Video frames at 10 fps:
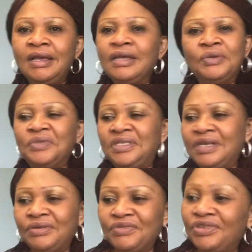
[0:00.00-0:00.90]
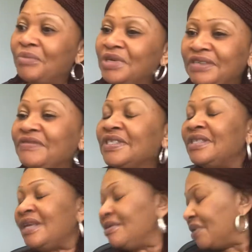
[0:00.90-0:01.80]
He will say no. Somebody even
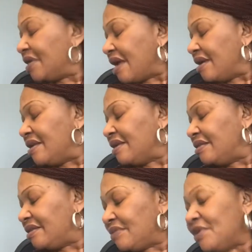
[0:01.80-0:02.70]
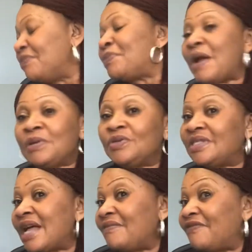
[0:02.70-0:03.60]
tell him in a dream. He probably will
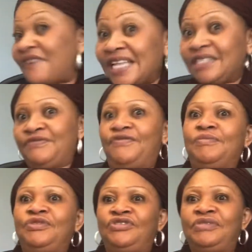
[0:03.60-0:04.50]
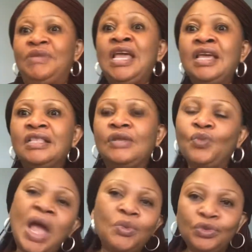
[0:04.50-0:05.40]
start fighting from dream. That
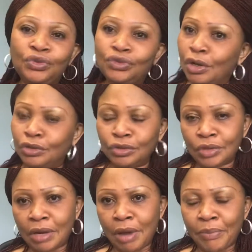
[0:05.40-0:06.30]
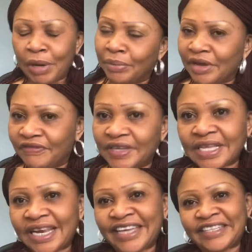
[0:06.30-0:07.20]
why would you talk about my
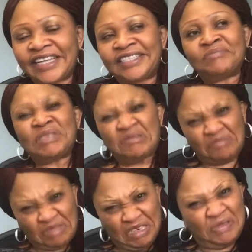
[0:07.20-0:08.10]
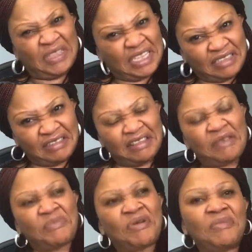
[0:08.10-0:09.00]
father like that? But anyway, that's not the
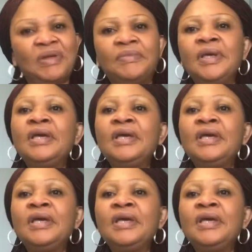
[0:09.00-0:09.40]
problem.